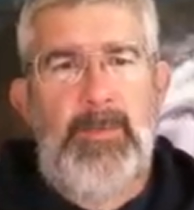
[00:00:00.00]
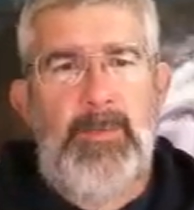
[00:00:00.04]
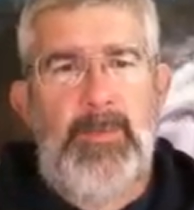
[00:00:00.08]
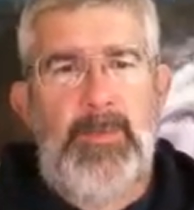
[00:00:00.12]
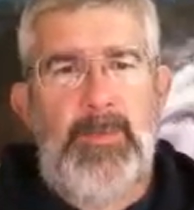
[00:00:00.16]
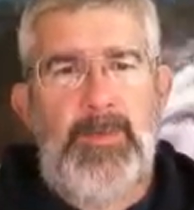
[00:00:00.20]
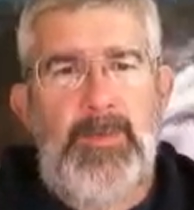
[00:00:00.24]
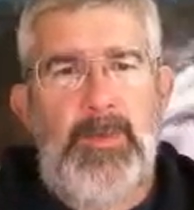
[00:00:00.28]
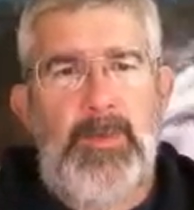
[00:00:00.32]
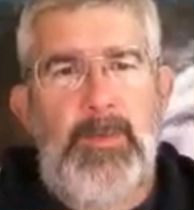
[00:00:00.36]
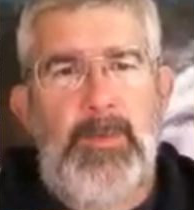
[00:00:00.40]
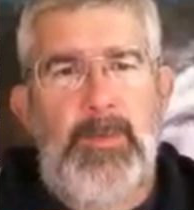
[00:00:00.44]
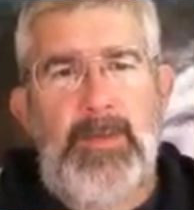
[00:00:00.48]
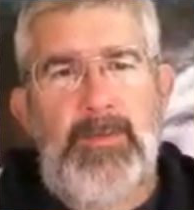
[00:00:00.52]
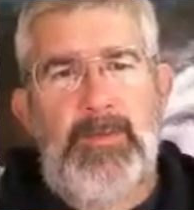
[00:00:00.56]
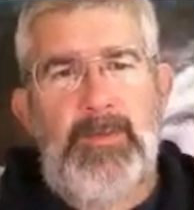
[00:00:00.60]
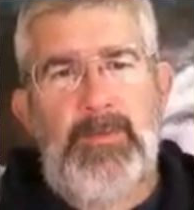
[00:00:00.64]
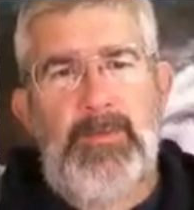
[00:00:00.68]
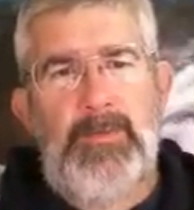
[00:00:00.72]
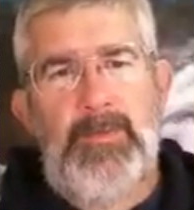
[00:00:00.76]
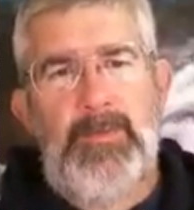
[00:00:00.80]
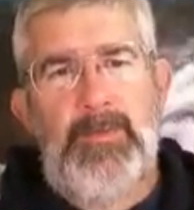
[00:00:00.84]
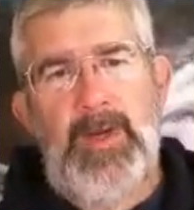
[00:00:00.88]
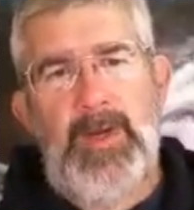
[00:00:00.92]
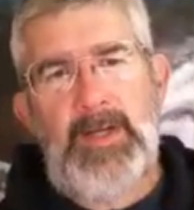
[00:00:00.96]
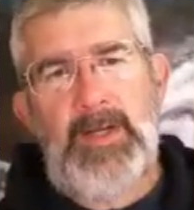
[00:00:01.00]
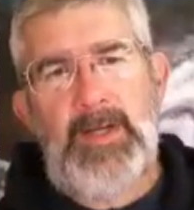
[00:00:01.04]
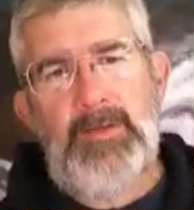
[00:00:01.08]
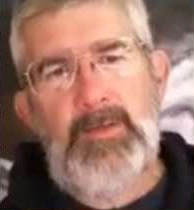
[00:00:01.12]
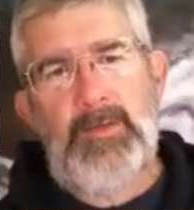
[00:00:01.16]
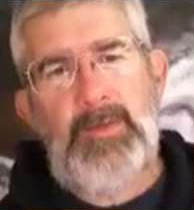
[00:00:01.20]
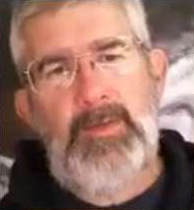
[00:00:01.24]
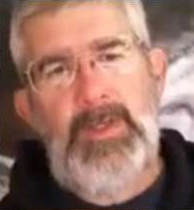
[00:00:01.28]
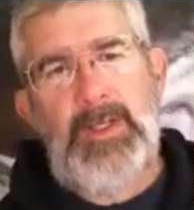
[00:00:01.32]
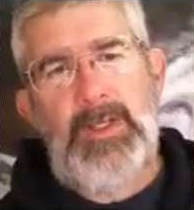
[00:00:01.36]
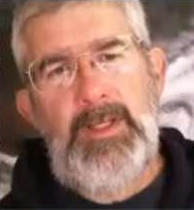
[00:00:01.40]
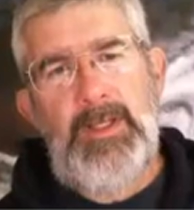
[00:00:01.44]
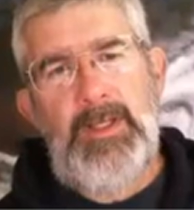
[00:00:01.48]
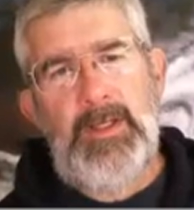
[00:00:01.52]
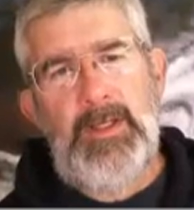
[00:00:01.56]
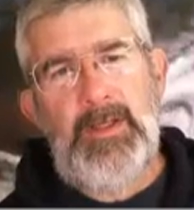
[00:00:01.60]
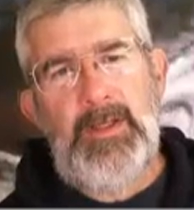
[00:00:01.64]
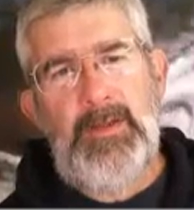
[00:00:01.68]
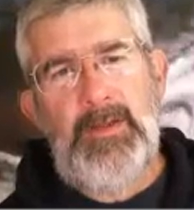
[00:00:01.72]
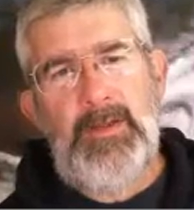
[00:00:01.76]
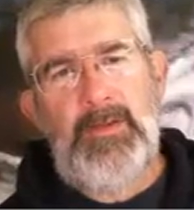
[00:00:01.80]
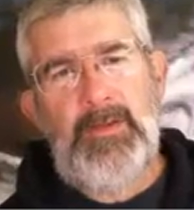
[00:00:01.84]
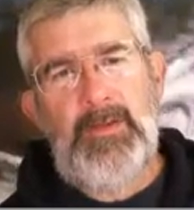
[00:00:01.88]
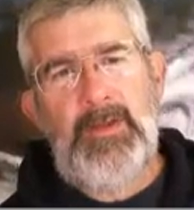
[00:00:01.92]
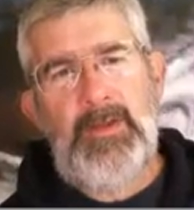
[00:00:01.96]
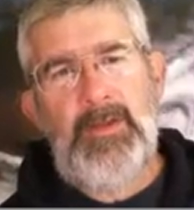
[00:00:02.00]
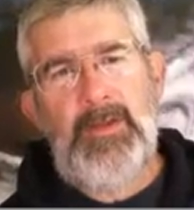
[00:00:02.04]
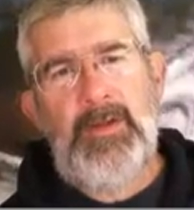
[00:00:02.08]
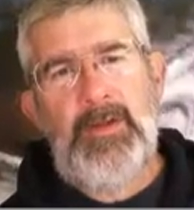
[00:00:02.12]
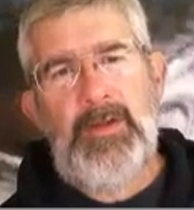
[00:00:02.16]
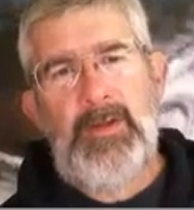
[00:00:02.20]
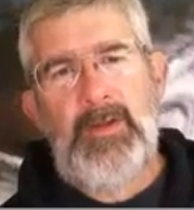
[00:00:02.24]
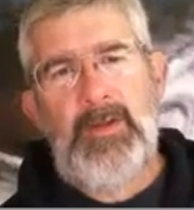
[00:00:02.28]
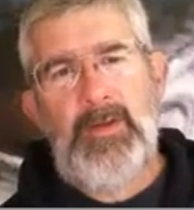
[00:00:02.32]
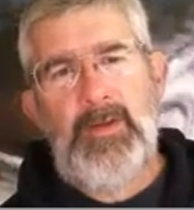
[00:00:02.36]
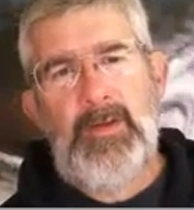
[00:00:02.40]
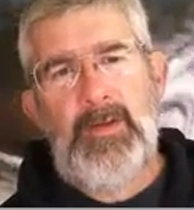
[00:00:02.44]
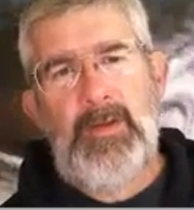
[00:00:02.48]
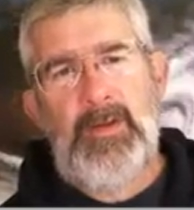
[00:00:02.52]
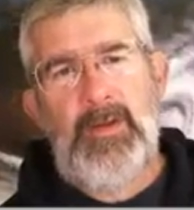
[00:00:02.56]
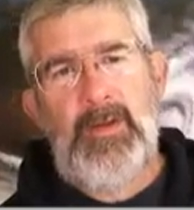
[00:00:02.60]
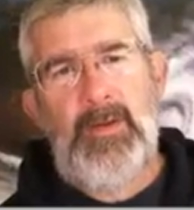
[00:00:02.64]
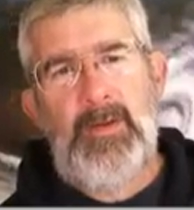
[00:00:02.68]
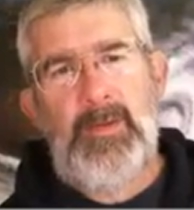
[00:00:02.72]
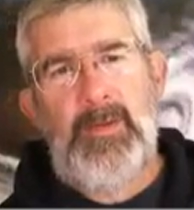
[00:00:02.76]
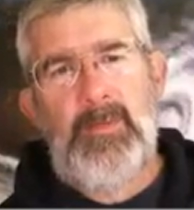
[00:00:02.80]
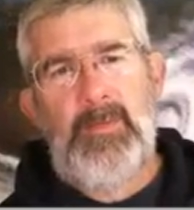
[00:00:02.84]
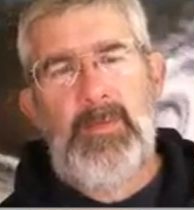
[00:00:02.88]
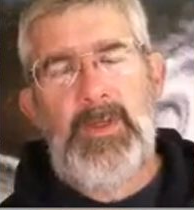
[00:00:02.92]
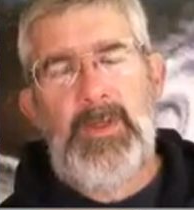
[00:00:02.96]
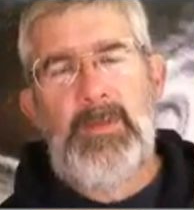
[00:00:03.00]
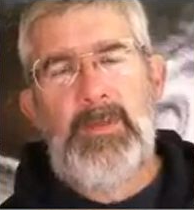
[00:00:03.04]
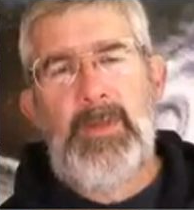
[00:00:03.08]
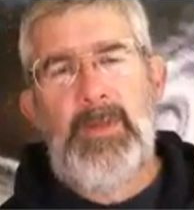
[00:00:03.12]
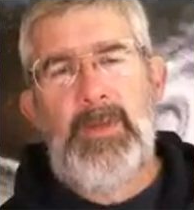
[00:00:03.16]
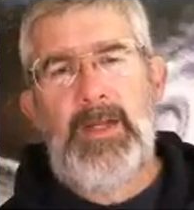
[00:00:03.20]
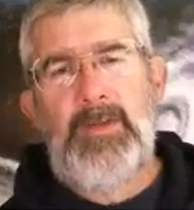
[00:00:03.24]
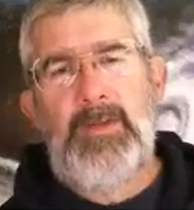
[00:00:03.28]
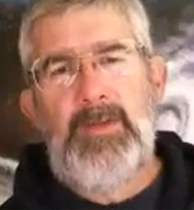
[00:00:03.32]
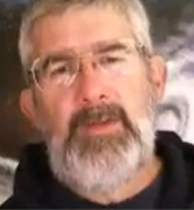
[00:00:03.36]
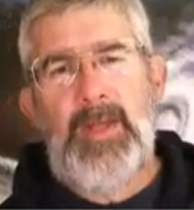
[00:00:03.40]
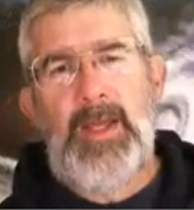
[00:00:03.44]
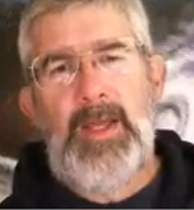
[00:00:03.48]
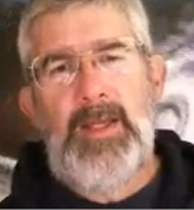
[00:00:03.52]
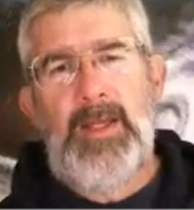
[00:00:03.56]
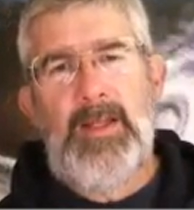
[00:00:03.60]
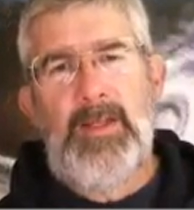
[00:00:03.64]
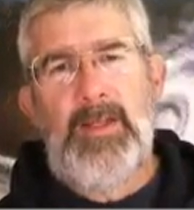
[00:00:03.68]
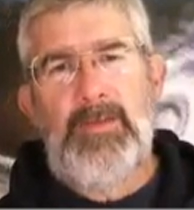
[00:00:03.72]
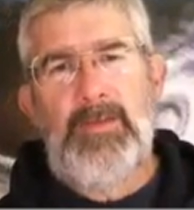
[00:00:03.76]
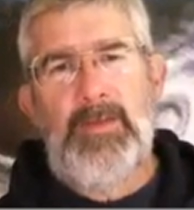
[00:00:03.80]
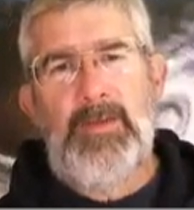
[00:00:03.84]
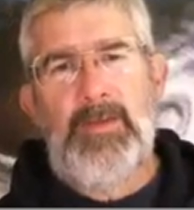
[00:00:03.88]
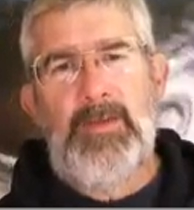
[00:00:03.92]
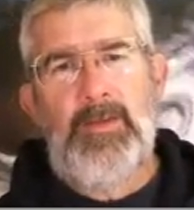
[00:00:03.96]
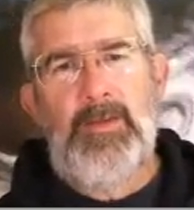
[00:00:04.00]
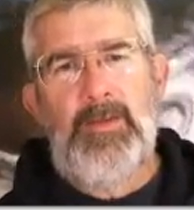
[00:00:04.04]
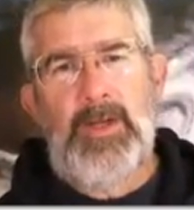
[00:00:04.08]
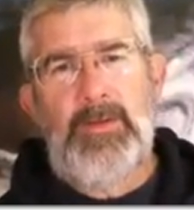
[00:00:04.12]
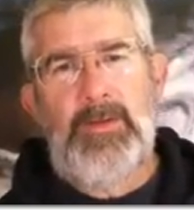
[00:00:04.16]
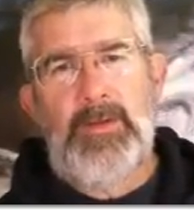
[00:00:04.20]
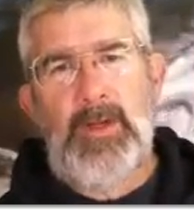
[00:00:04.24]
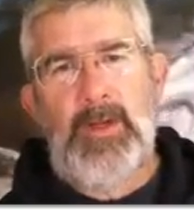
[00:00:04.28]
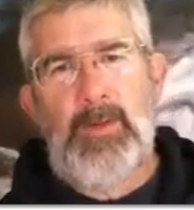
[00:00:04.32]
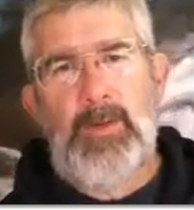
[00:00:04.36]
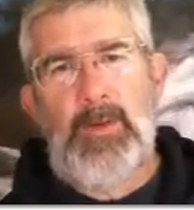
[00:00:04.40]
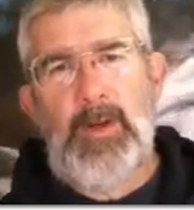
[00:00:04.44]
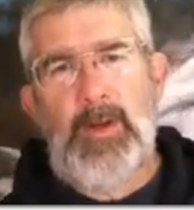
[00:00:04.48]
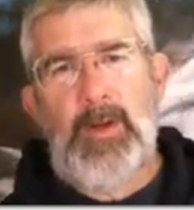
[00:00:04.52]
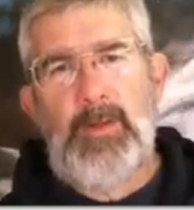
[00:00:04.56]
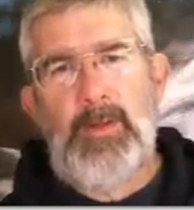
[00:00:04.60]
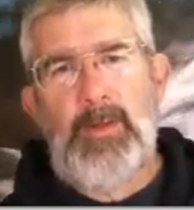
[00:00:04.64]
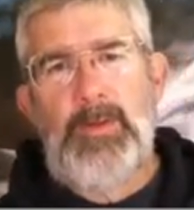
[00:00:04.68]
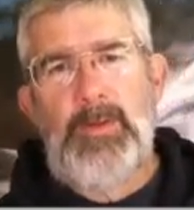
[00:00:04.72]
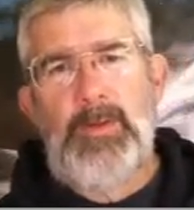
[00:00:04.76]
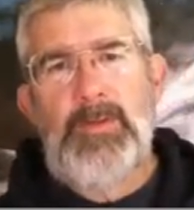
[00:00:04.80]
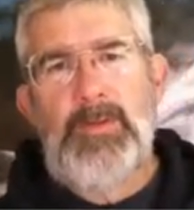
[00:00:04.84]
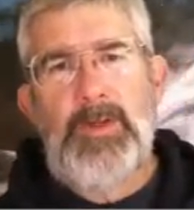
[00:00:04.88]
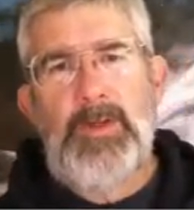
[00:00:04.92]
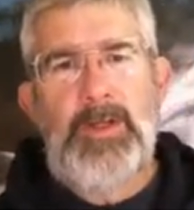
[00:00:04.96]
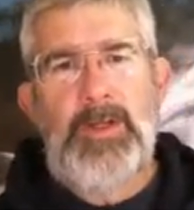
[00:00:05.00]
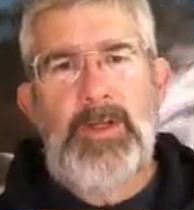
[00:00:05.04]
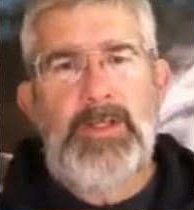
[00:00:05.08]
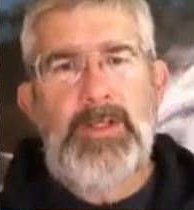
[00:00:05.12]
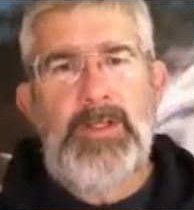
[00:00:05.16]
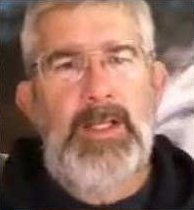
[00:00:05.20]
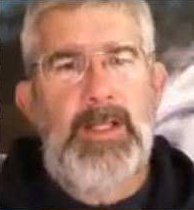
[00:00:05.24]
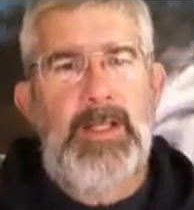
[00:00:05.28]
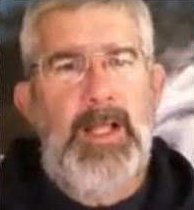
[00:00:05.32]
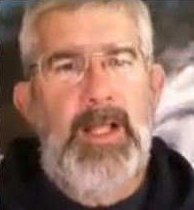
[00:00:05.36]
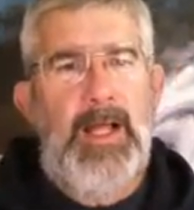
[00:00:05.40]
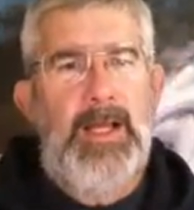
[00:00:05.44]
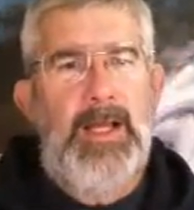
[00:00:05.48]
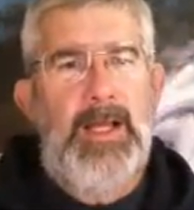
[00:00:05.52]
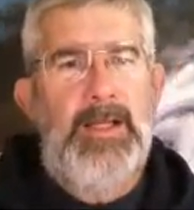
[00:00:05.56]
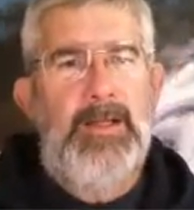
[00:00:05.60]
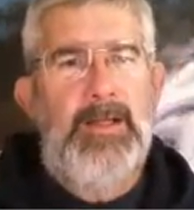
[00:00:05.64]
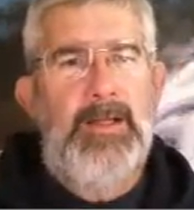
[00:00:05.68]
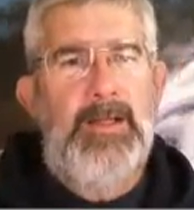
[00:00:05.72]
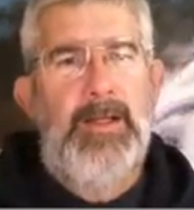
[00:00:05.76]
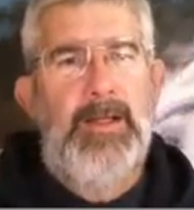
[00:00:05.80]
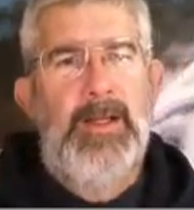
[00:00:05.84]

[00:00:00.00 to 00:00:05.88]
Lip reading: So my vector V is B minus A. That's the direction I want to move along that line.